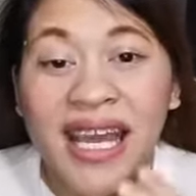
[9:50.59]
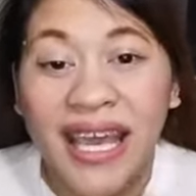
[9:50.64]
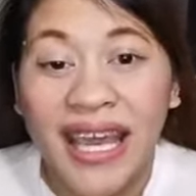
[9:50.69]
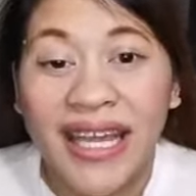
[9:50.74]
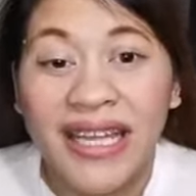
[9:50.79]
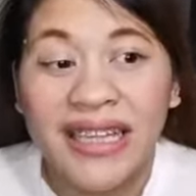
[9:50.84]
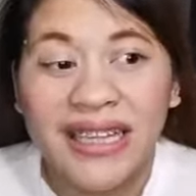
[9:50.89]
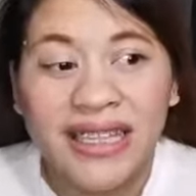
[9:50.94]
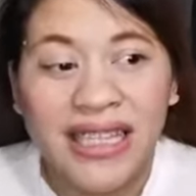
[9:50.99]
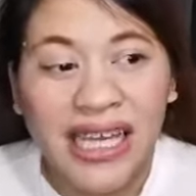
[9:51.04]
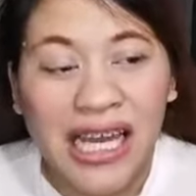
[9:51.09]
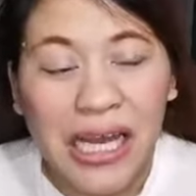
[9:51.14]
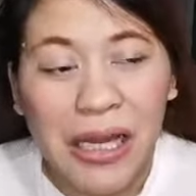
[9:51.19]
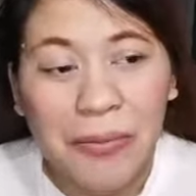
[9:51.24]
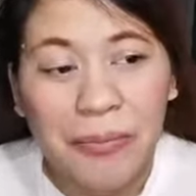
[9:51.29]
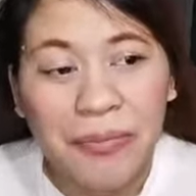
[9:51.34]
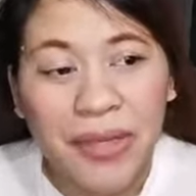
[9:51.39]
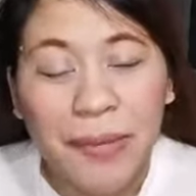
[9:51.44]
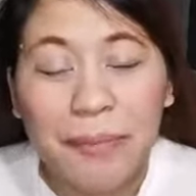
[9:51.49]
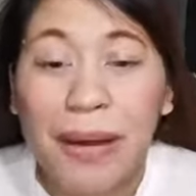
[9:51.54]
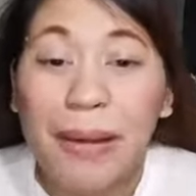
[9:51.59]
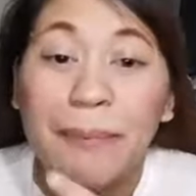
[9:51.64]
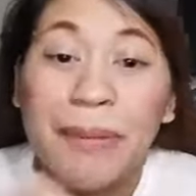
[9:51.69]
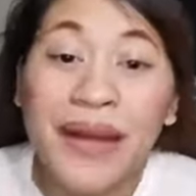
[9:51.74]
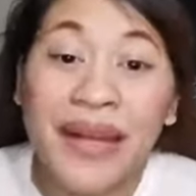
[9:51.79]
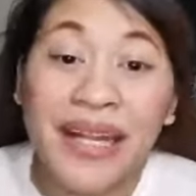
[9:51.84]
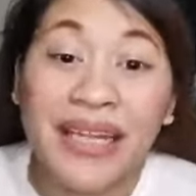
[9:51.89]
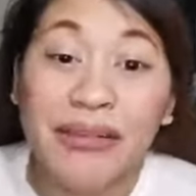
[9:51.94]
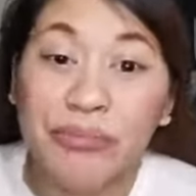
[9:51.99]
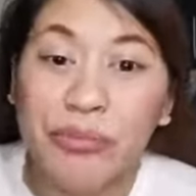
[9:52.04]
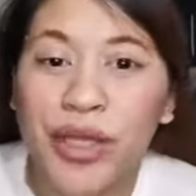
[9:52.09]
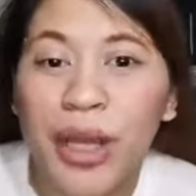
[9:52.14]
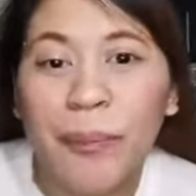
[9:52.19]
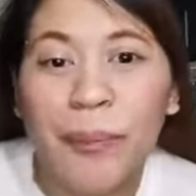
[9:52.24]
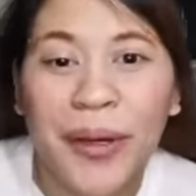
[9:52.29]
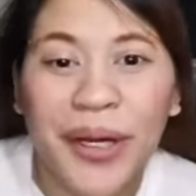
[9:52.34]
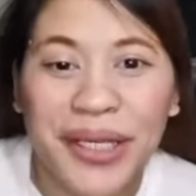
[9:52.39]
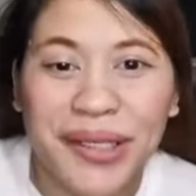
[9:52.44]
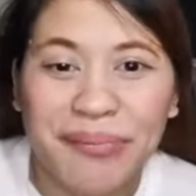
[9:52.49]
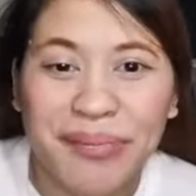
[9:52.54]
And ipaparent mo yung
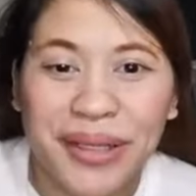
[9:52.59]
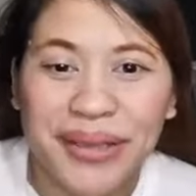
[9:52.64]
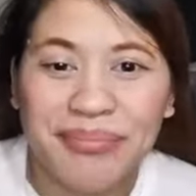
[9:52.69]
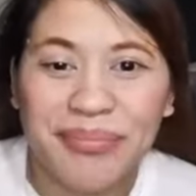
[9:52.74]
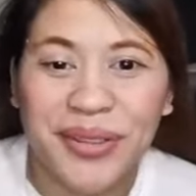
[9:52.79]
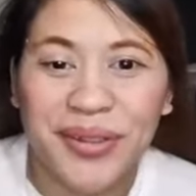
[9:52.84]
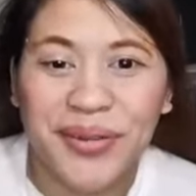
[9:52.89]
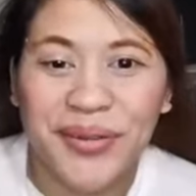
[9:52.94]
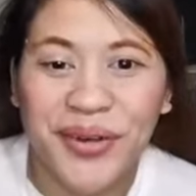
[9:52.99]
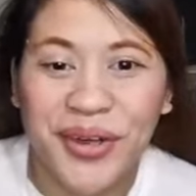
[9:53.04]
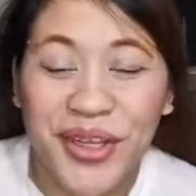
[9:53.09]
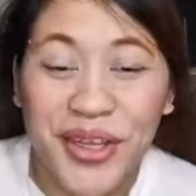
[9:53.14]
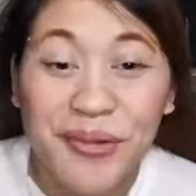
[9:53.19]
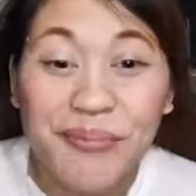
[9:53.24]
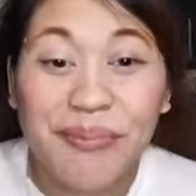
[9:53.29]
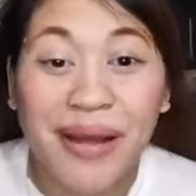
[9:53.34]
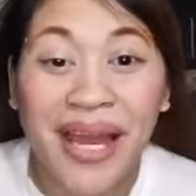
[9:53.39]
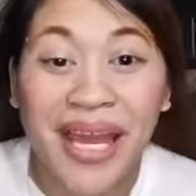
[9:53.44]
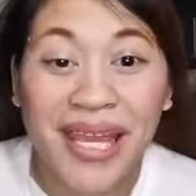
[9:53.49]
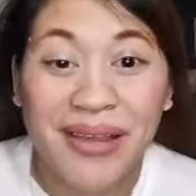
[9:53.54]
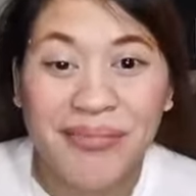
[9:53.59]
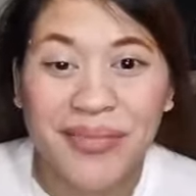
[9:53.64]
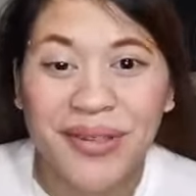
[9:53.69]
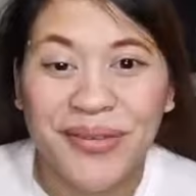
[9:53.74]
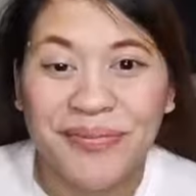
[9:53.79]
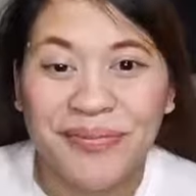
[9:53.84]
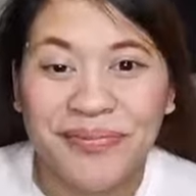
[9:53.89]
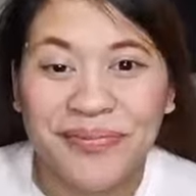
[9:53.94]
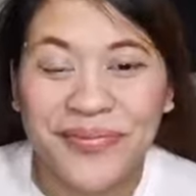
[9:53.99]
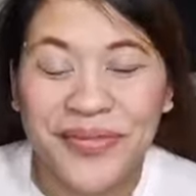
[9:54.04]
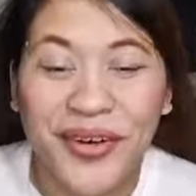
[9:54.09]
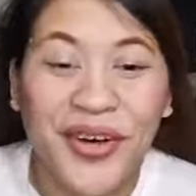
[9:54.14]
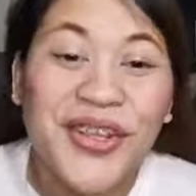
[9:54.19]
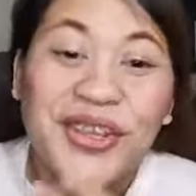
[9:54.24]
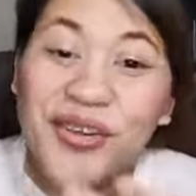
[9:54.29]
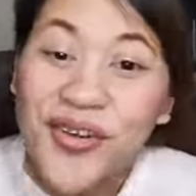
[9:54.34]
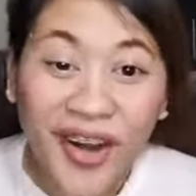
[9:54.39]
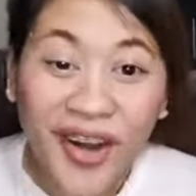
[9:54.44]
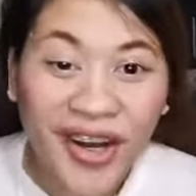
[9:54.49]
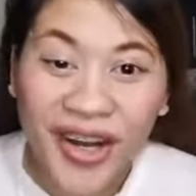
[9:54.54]
apartment mo o yung bahay mo o
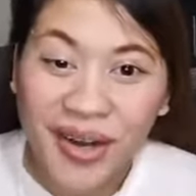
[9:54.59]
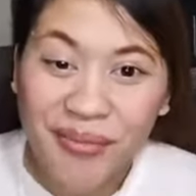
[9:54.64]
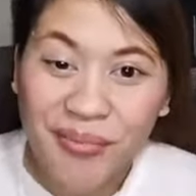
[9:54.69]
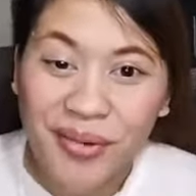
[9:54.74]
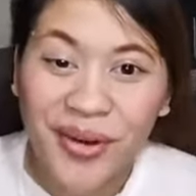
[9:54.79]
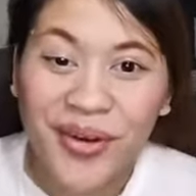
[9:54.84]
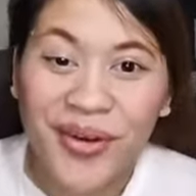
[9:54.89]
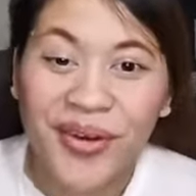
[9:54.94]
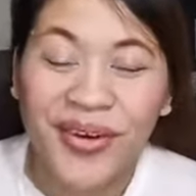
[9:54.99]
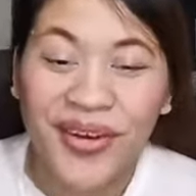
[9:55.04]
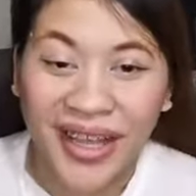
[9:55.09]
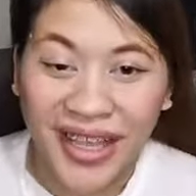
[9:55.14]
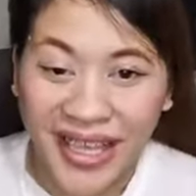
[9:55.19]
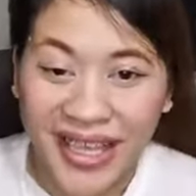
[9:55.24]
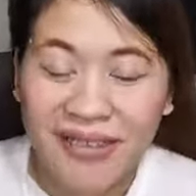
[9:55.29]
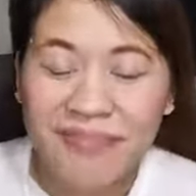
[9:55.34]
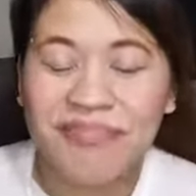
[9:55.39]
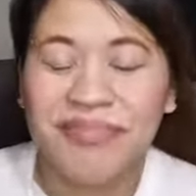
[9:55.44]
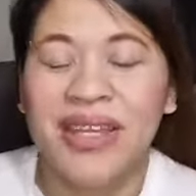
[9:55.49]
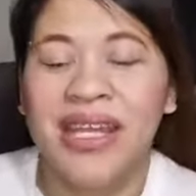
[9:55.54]
yung car mo. Okay?